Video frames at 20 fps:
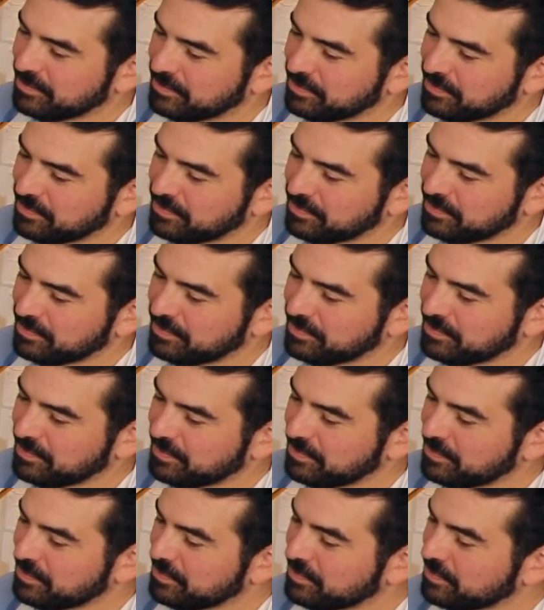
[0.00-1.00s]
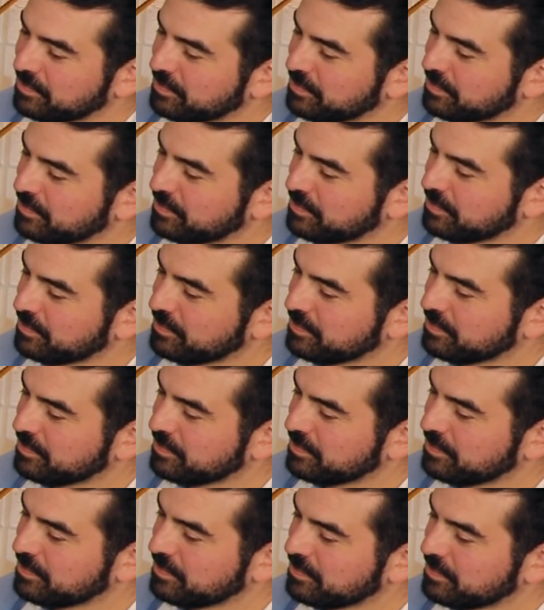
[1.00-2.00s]

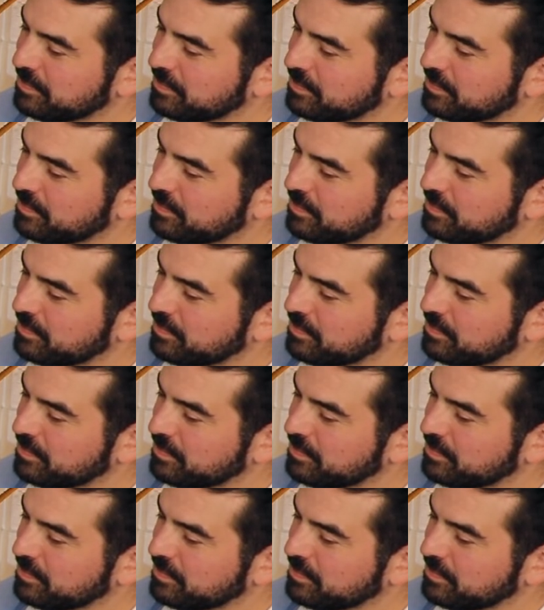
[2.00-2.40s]
(not speaking)